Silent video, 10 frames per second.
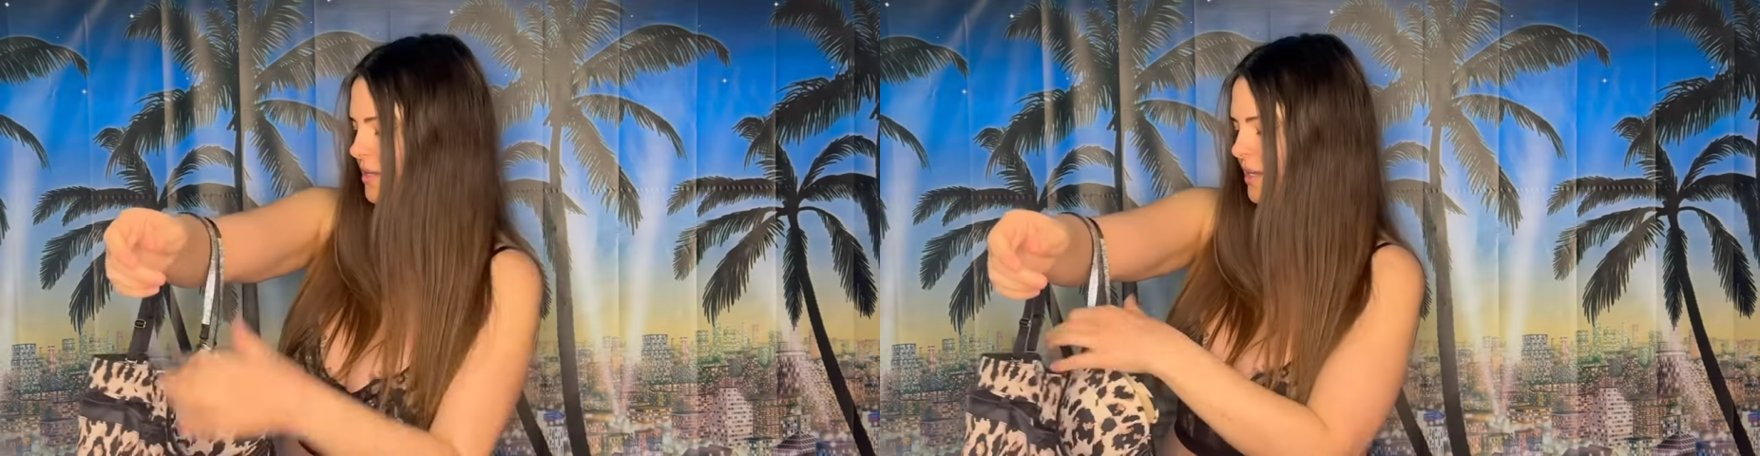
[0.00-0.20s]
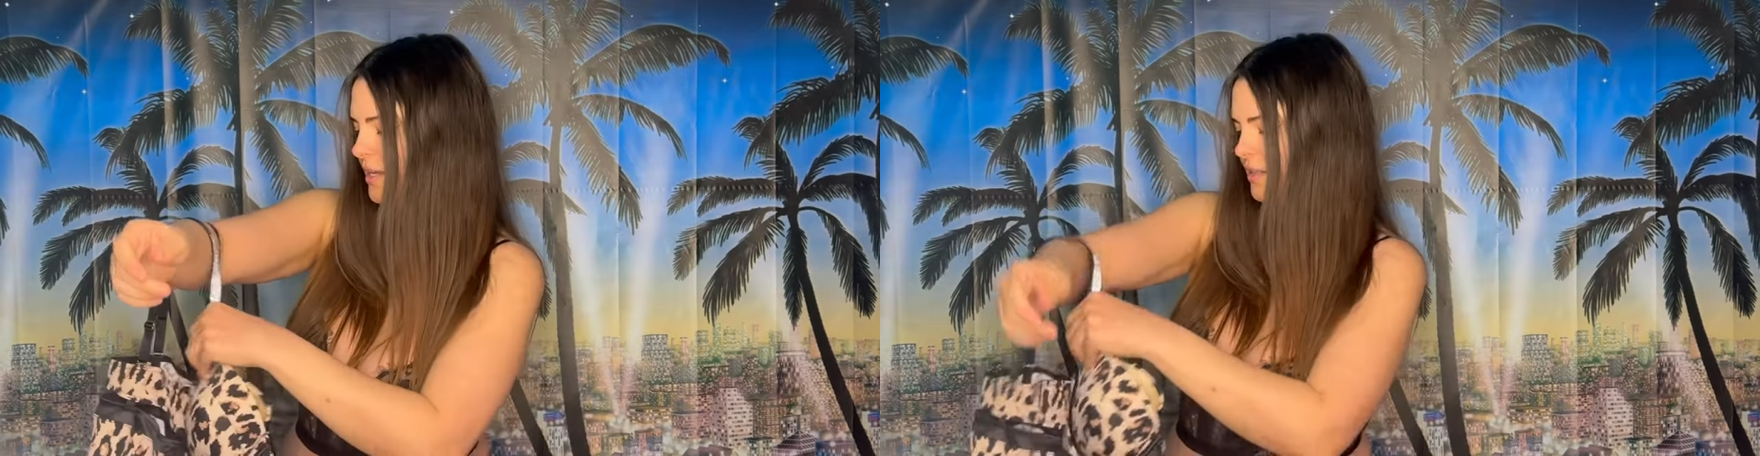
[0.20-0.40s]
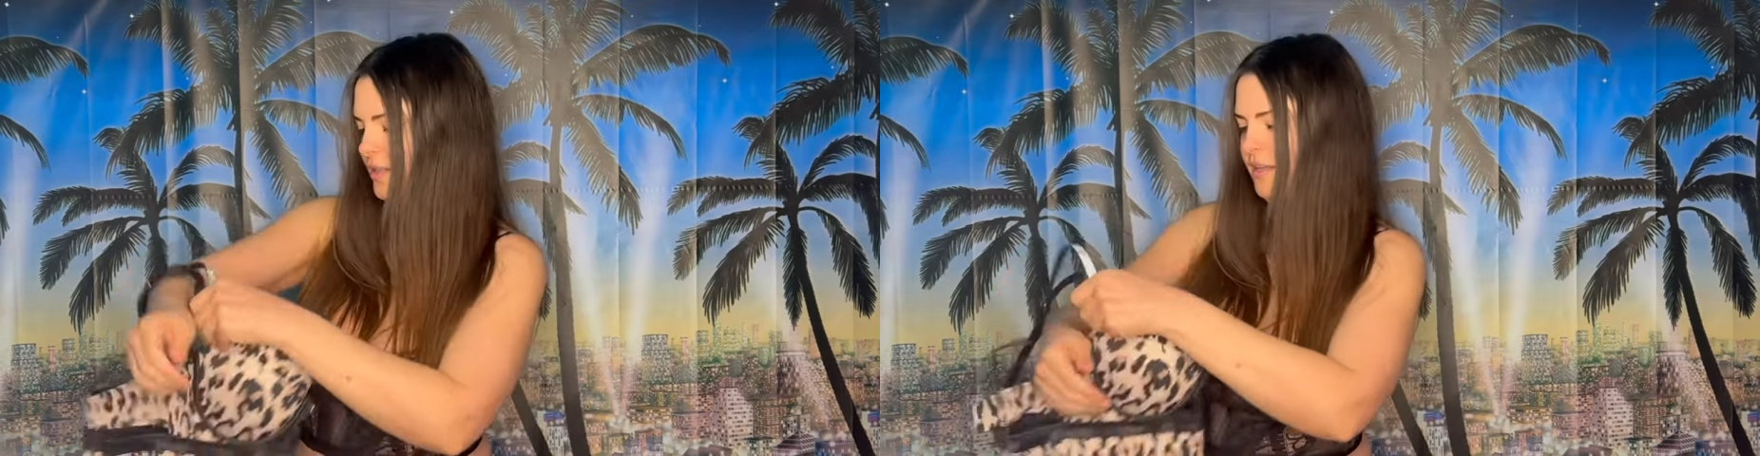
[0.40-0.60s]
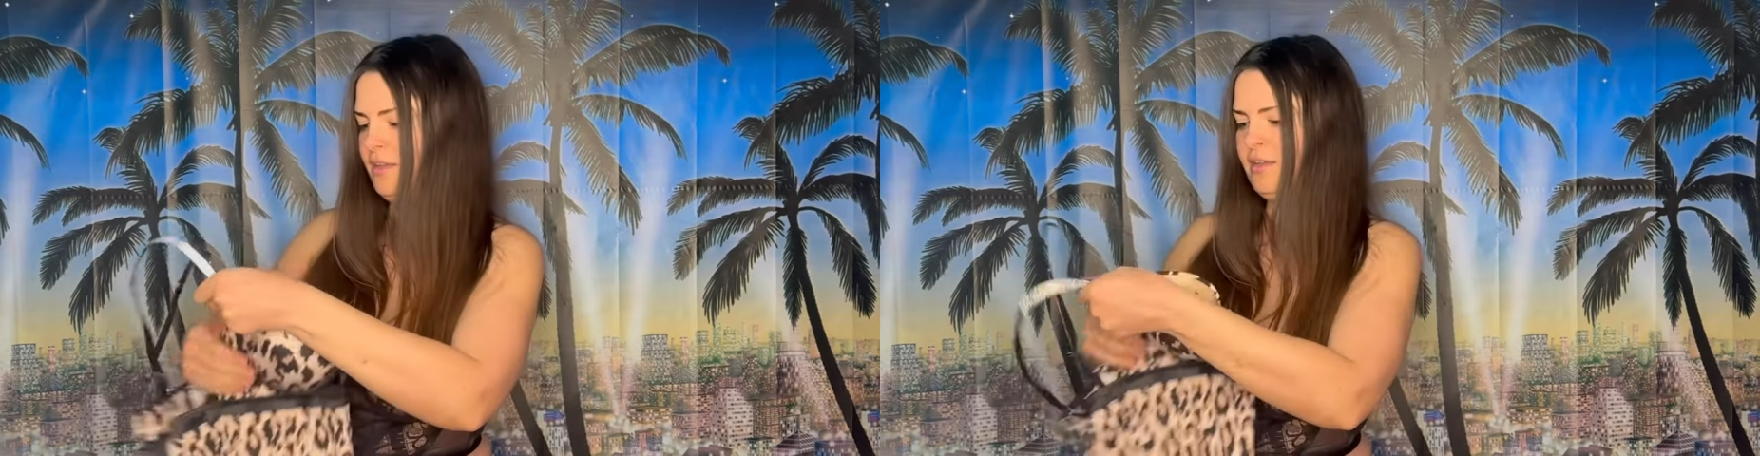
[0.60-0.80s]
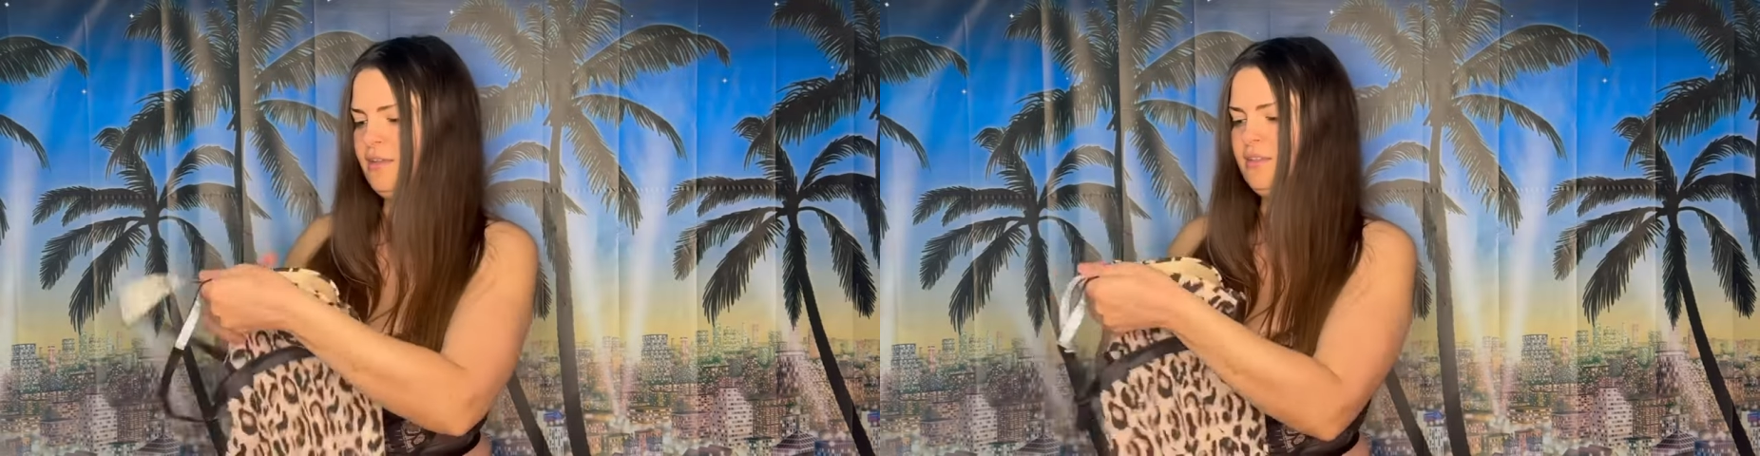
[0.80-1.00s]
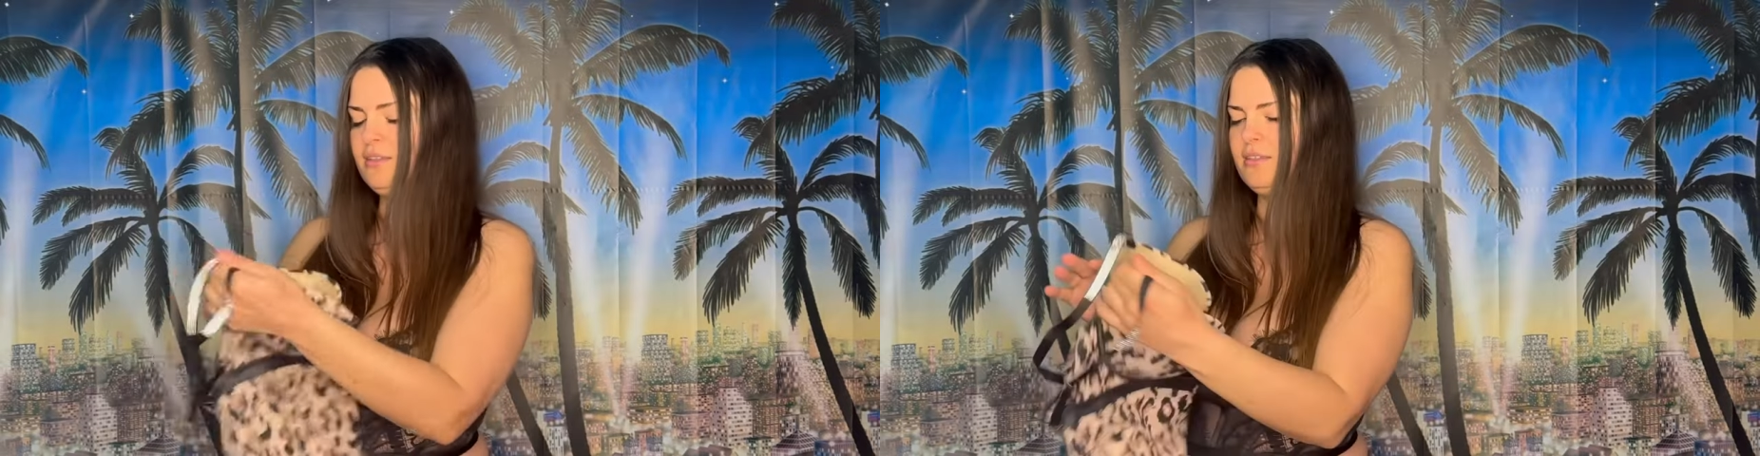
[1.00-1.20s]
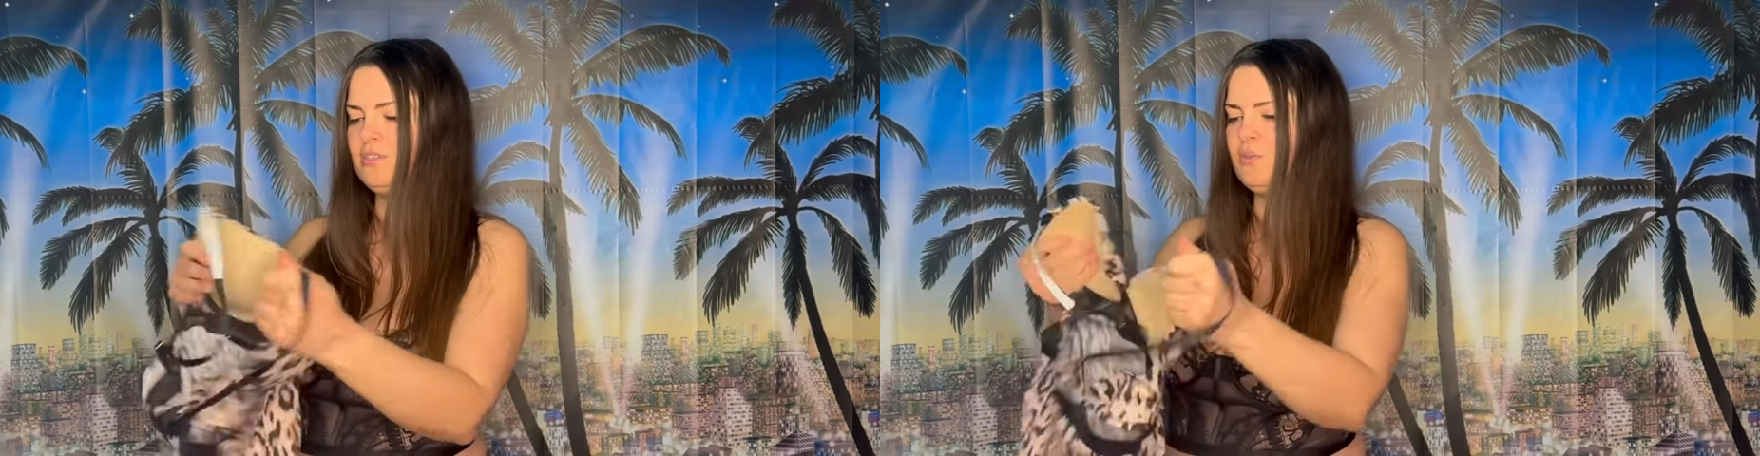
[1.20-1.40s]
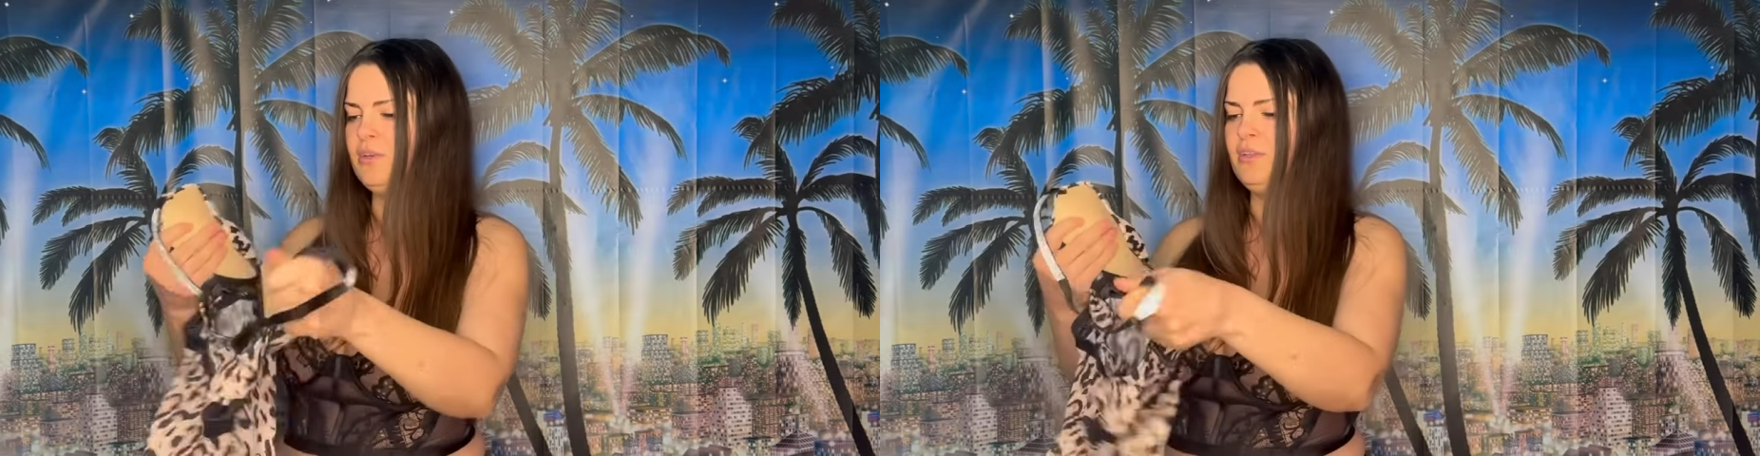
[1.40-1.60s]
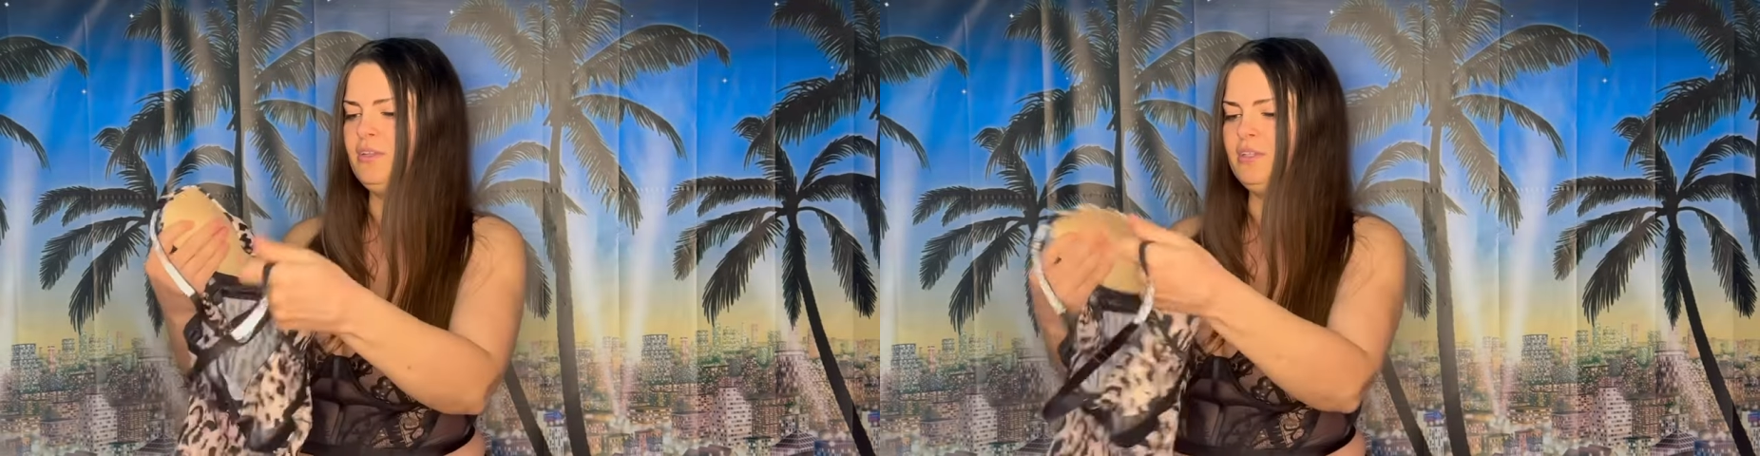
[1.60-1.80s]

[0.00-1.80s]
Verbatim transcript: And then this one